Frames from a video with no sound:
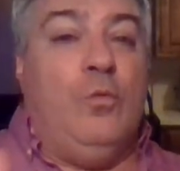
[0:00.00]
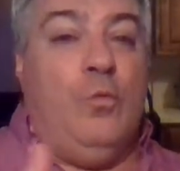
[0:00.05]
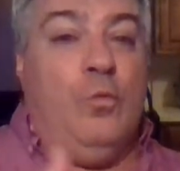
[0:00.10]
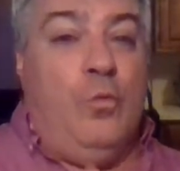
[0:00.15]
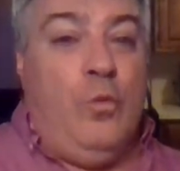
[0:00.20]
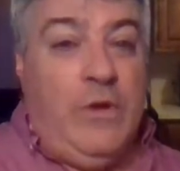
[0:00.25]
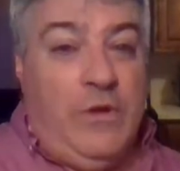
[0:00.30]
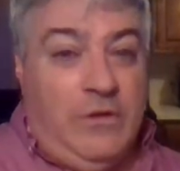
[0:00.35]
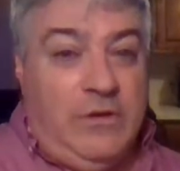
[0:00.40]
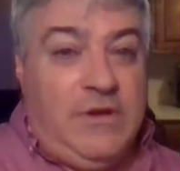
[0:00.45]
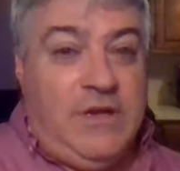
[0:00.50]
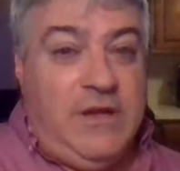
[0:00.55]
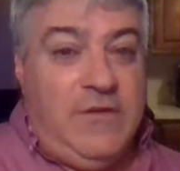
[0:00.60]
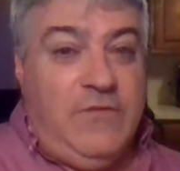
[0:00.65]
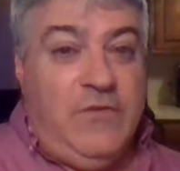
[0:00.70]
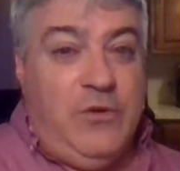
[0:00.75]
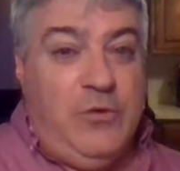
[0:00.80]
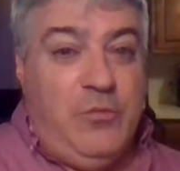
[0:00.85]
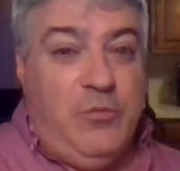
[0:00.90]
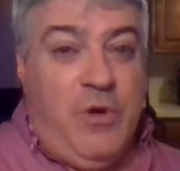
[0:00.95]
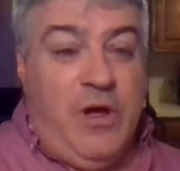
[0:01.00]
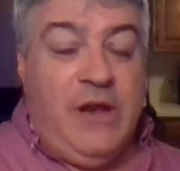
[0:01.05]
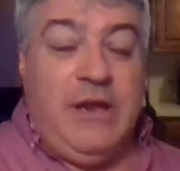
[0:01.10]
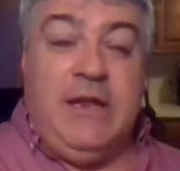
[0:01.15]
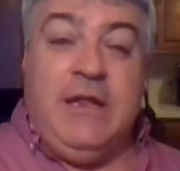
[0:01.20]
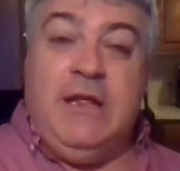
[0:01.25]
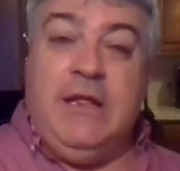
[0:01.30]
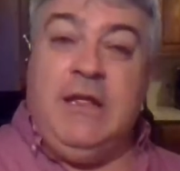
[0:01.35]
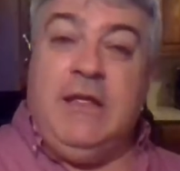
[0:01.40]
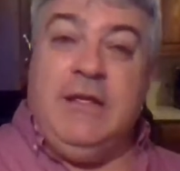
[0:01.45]
We'll give you
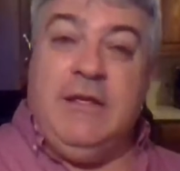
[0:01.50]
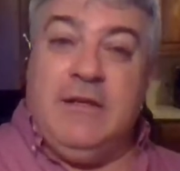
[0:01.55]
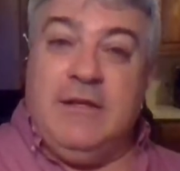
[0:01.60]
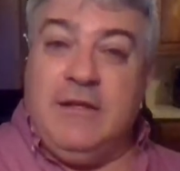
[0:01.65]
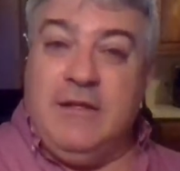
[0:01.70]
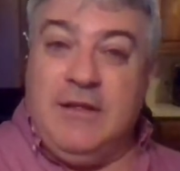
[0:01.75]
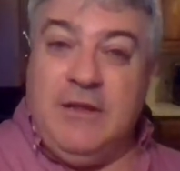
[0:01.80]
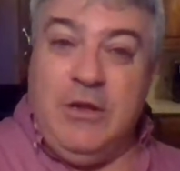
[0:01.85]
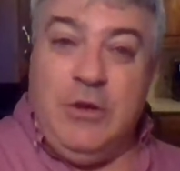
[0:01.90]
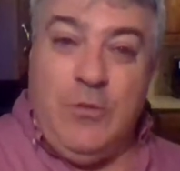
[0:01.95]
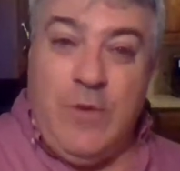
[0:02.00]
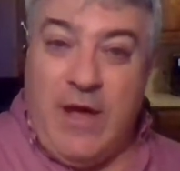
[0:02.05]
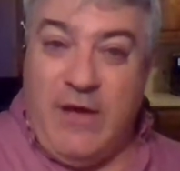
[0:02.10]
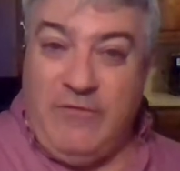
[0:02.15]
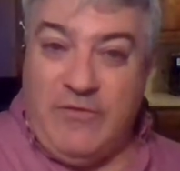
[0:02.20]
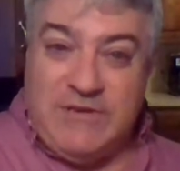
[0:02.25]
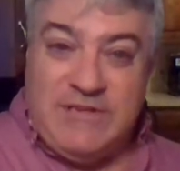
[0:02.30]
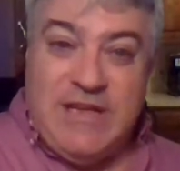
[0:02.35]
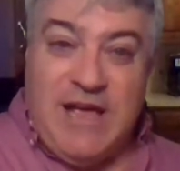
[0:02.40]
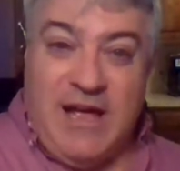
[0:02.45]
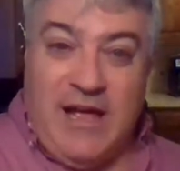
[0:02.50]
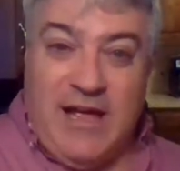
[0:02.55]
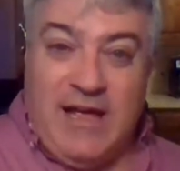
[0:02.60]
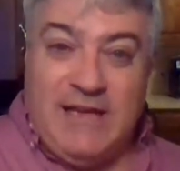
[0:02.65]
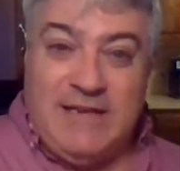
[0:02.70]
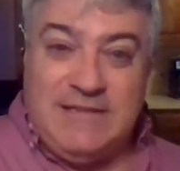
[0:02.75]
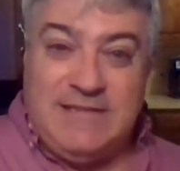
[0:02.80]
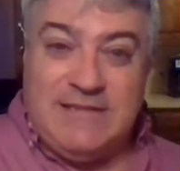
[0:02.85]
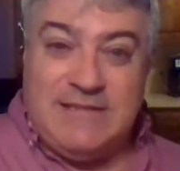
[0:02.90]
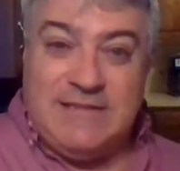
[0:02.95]
money. You
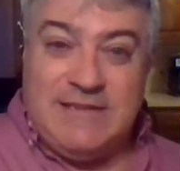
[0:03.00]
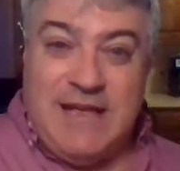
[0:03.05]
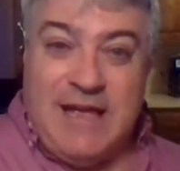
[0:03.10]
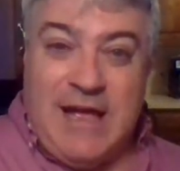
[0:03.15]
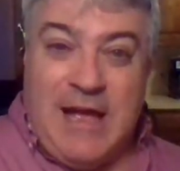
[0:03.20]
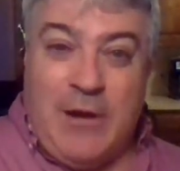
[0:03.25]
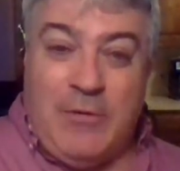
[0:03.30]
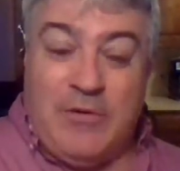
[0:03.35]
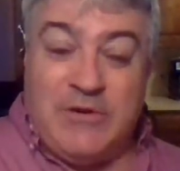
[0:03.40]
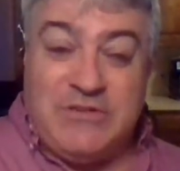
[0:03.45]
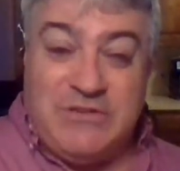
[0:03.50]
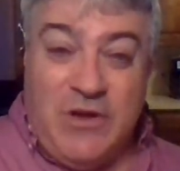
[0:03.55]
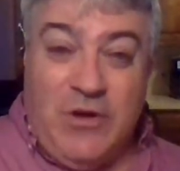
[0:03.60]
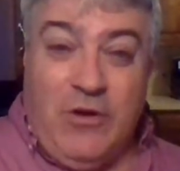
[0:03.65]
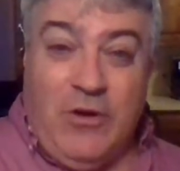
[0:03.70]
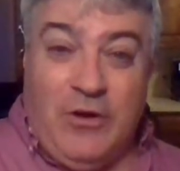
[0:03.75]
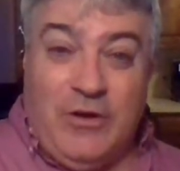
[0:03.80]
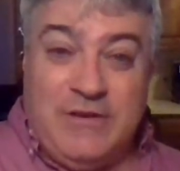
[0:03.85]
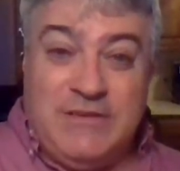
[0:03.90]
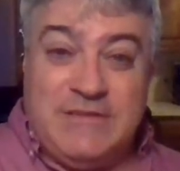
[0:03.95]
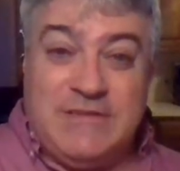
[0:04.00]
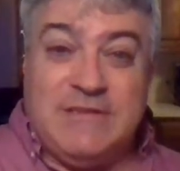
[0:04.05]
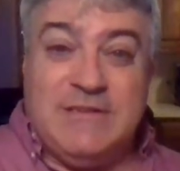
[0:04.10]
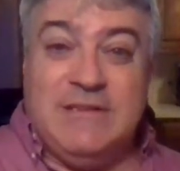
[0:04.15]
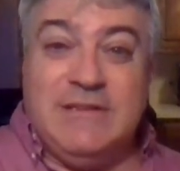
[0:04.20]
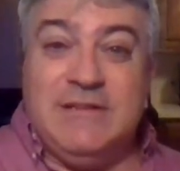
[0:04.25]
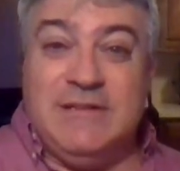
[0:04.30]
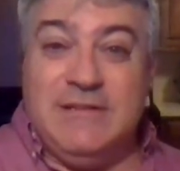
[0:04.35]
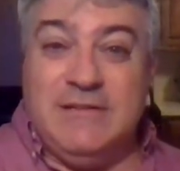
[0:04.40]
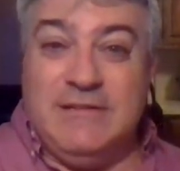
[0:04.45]
advertise our songs.